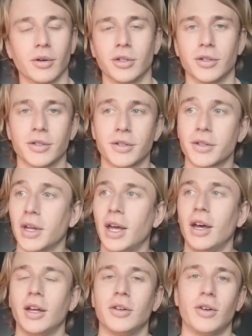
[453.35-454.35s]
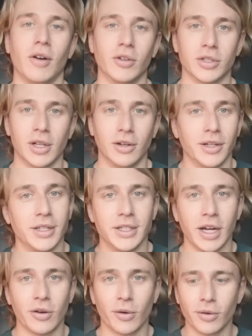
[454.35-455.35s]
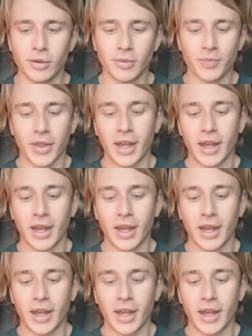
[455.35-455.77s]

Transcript: or just travels a lot in general.